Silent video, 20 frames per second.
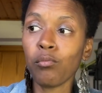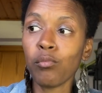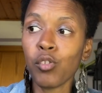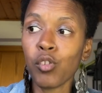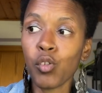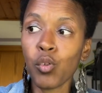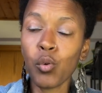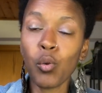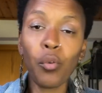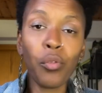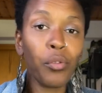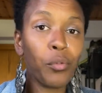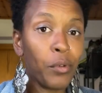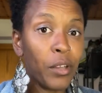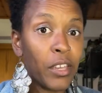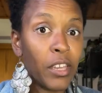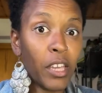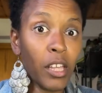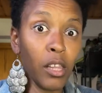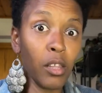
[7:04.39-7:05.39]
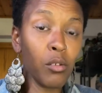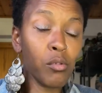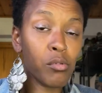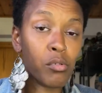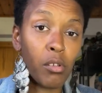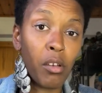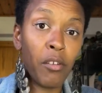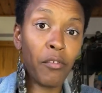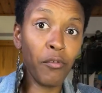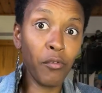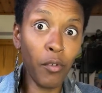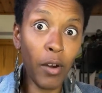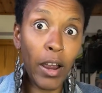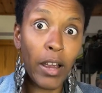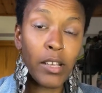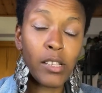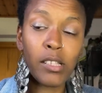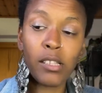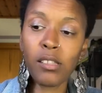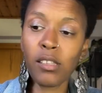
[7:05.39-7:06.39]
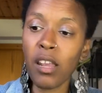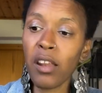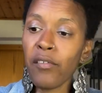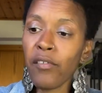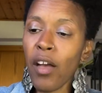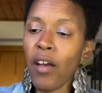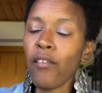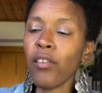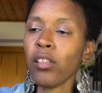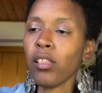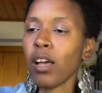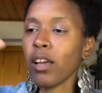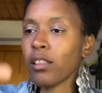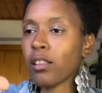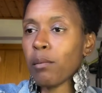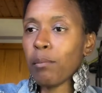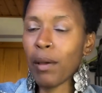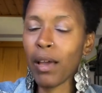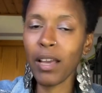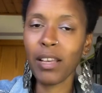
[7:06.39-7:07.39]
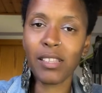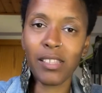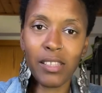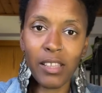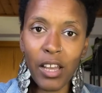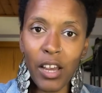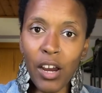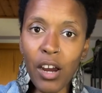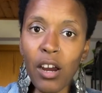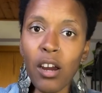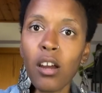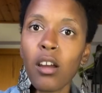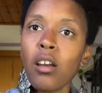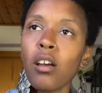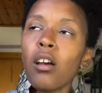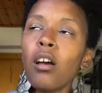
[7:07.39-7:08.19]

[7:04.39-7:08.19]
2 or 3 kilos of rice, instead of having like the bags there,